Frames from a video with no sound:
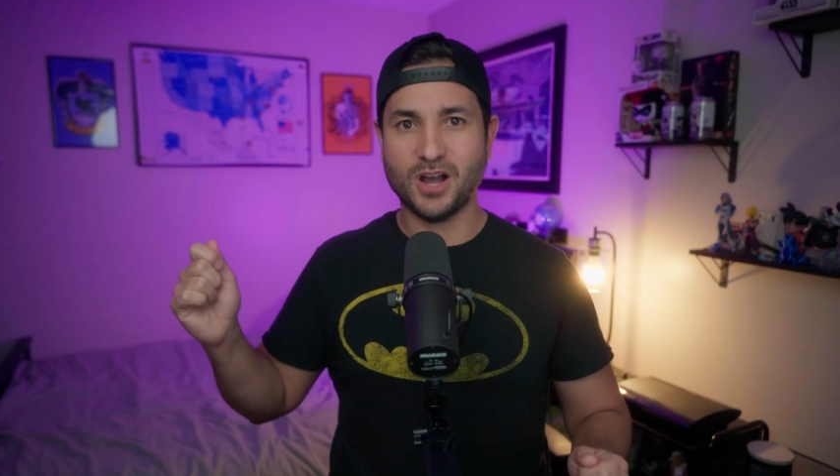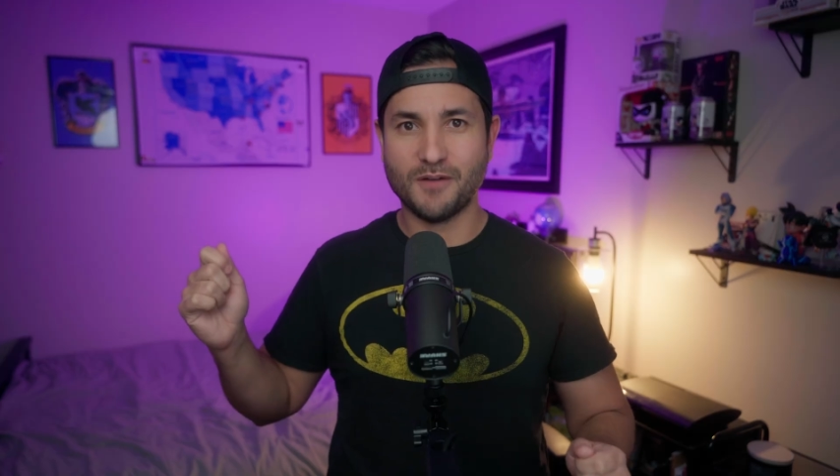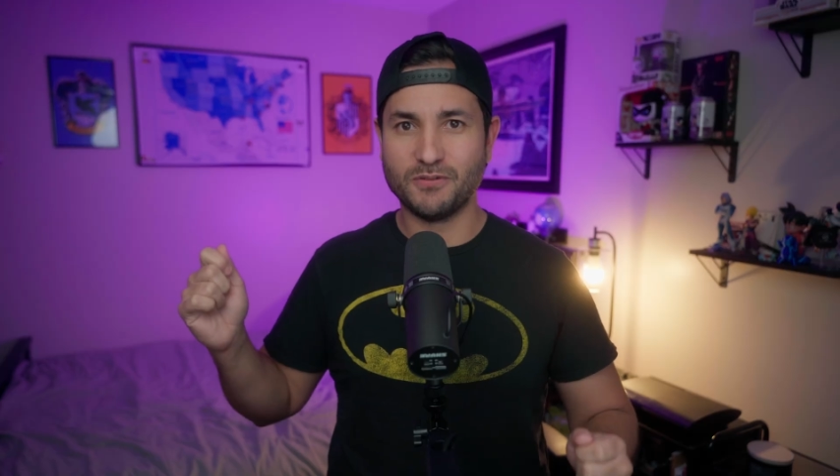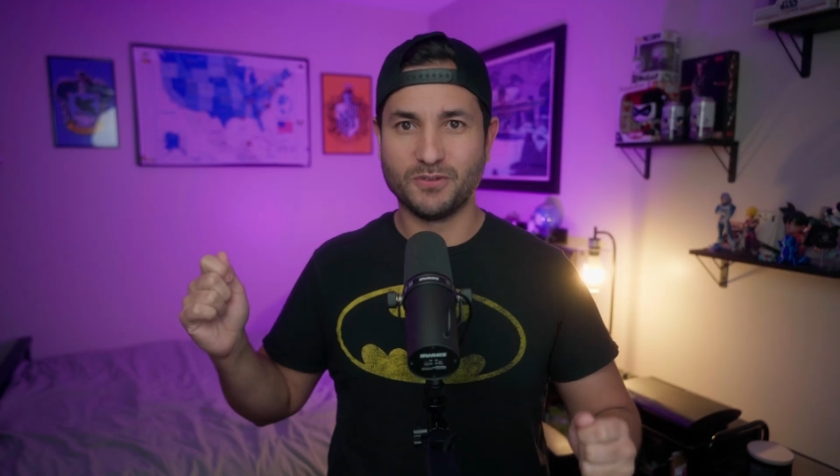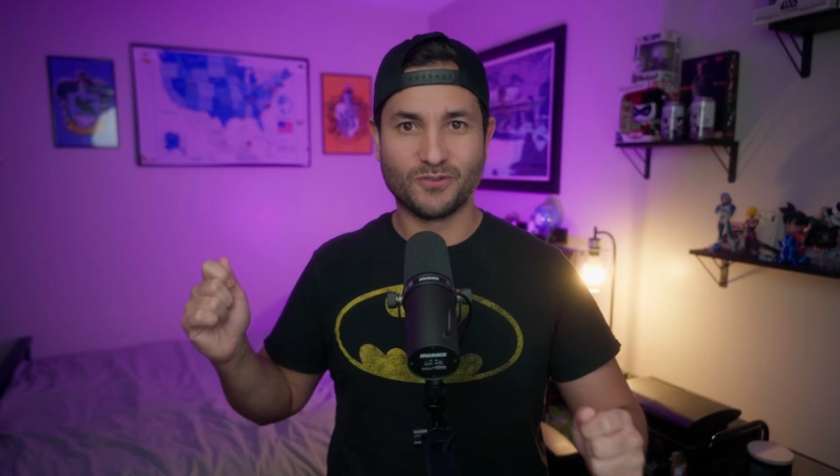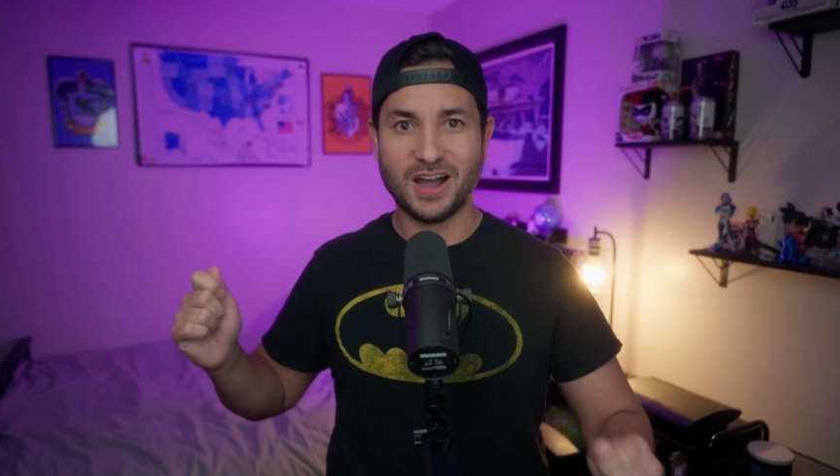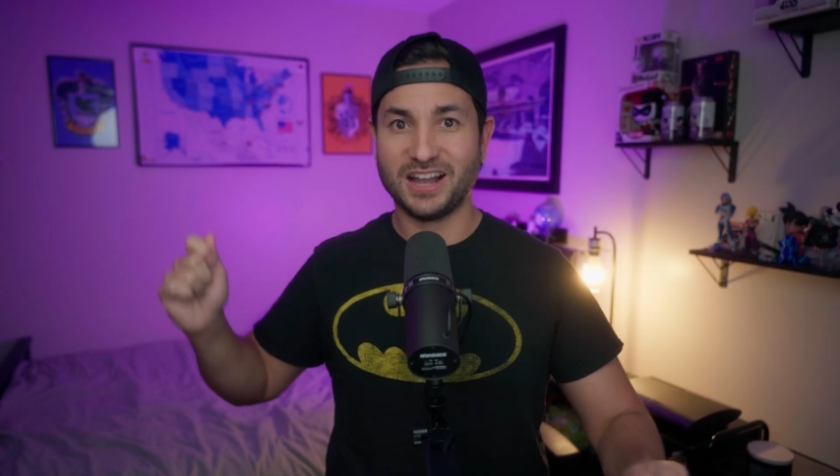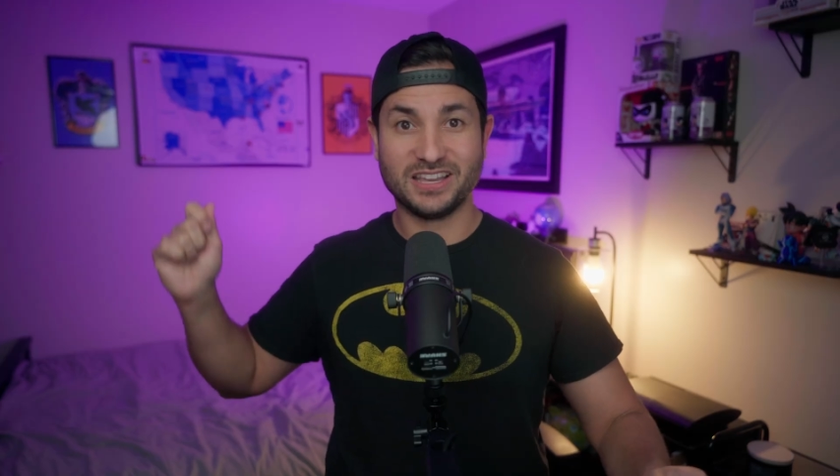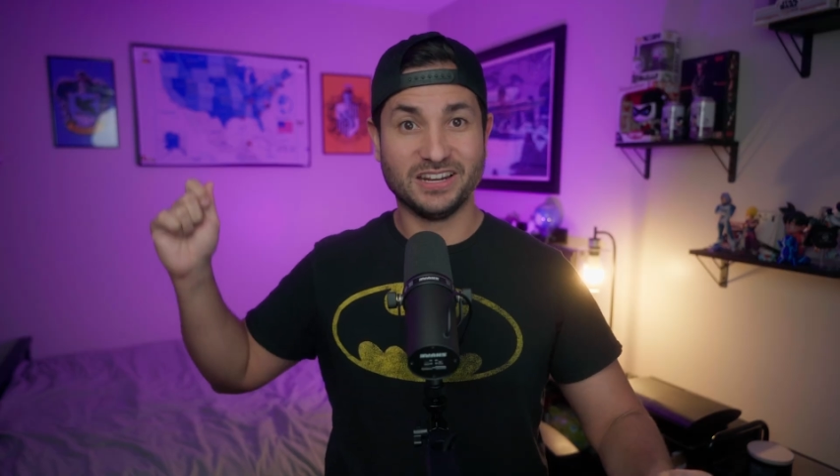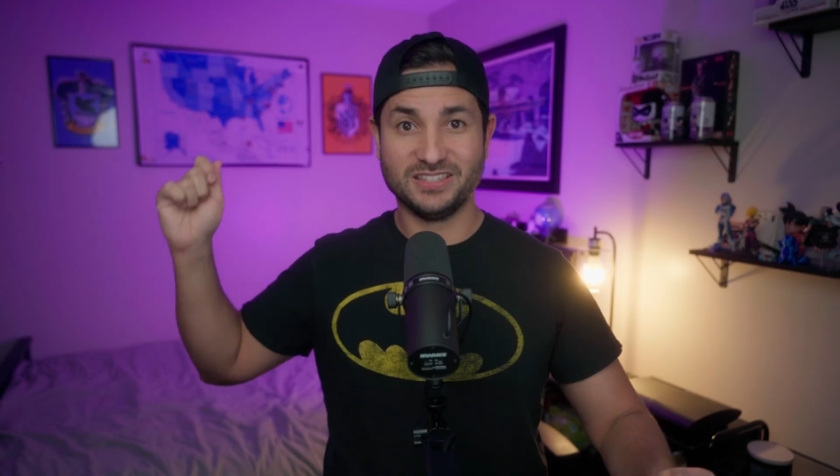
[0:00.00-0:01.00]
off of a
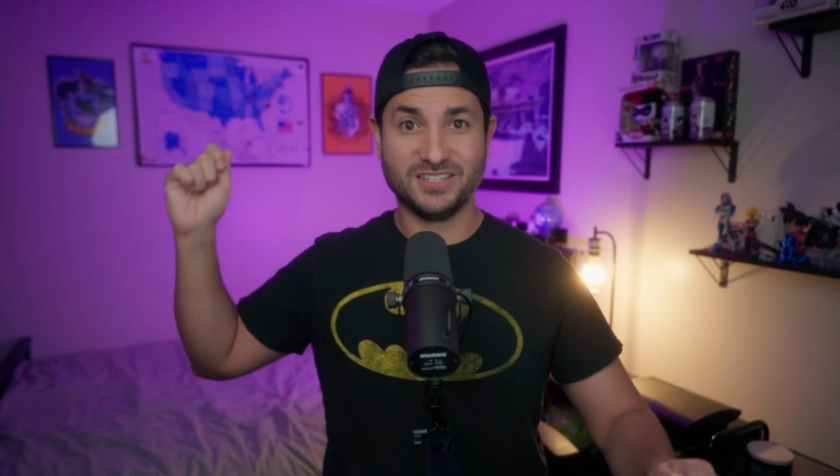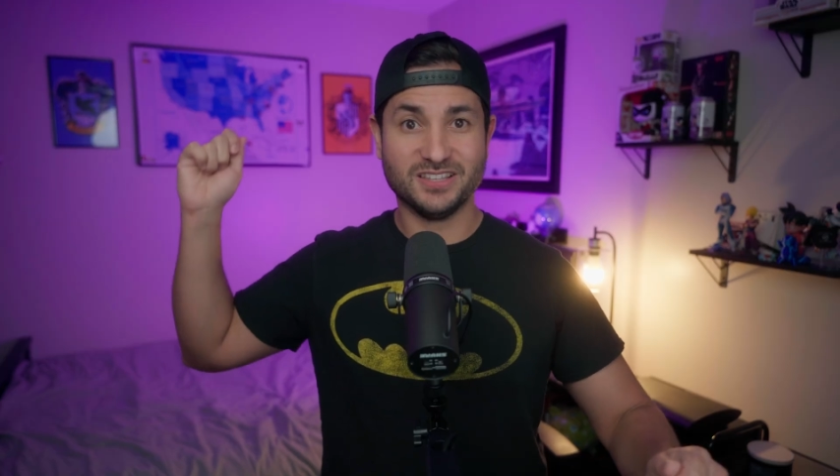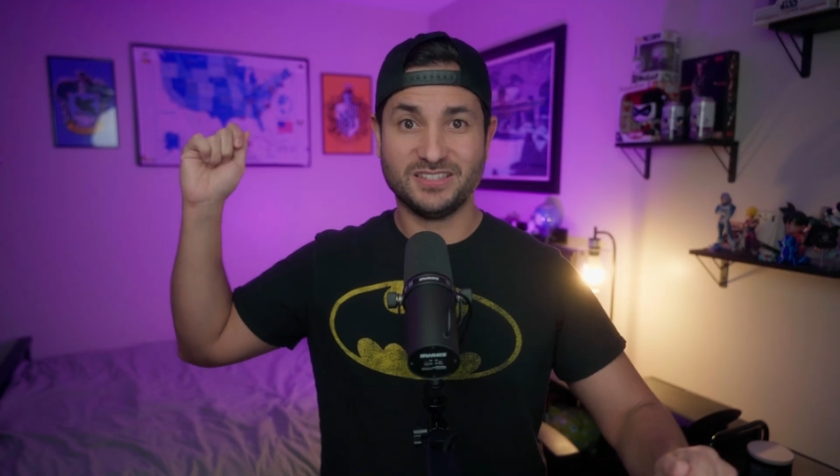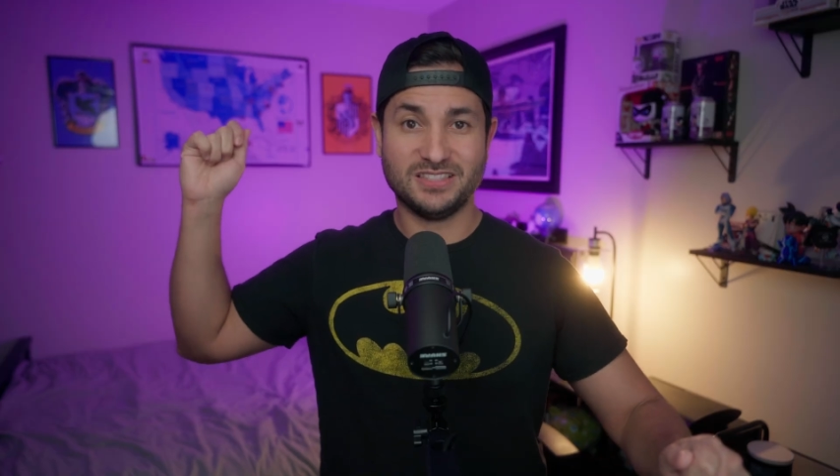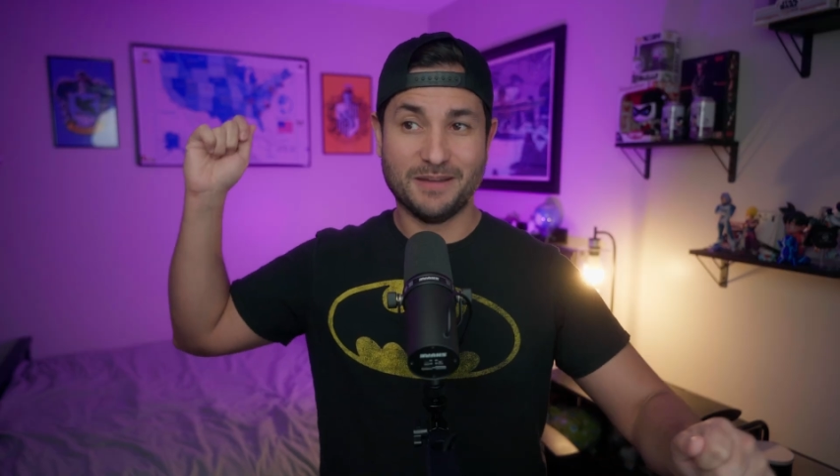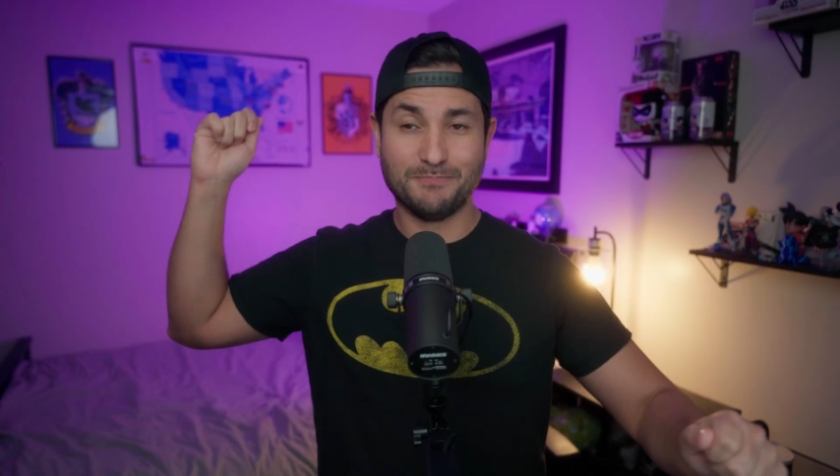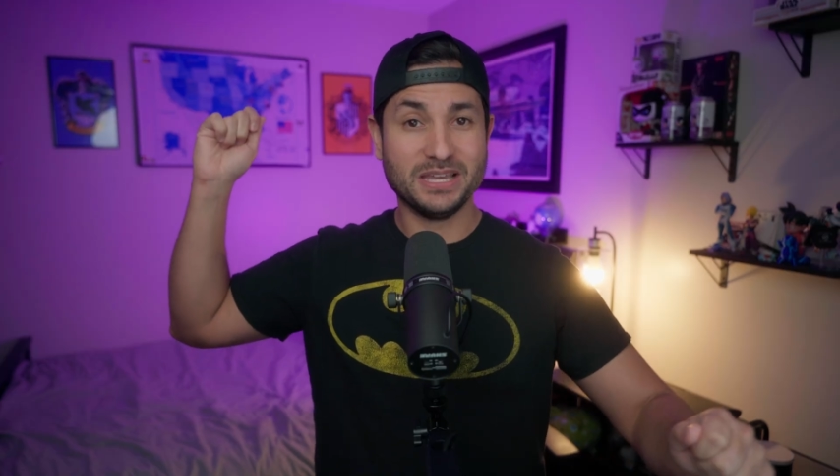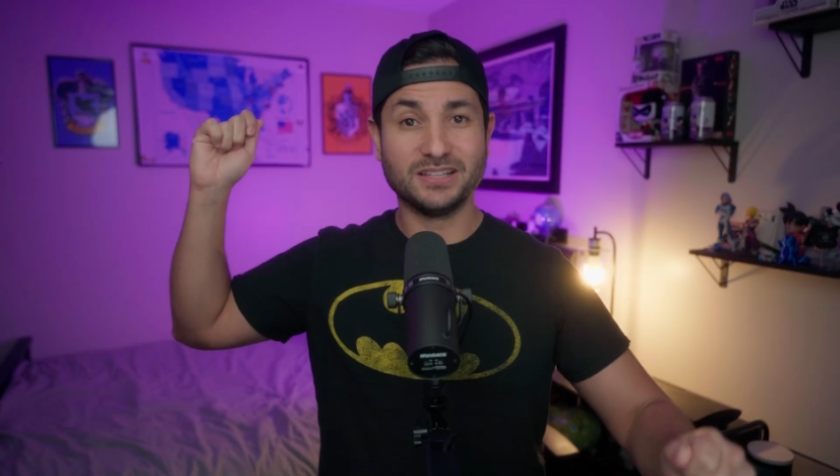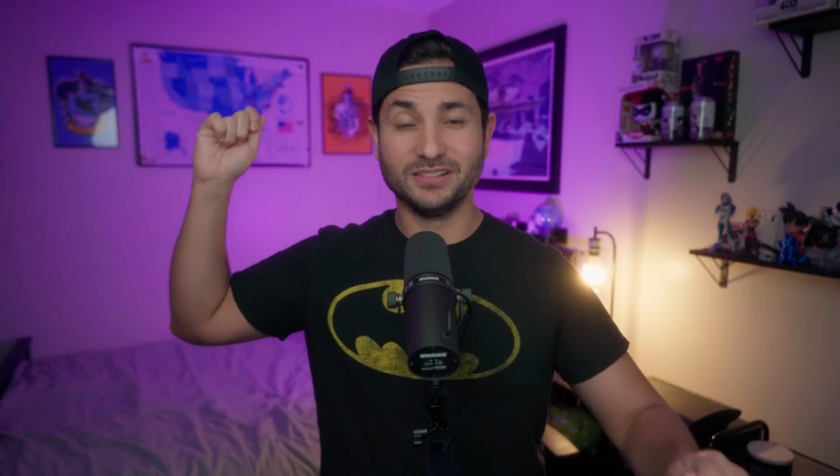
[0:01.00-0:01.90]
rock and it does that big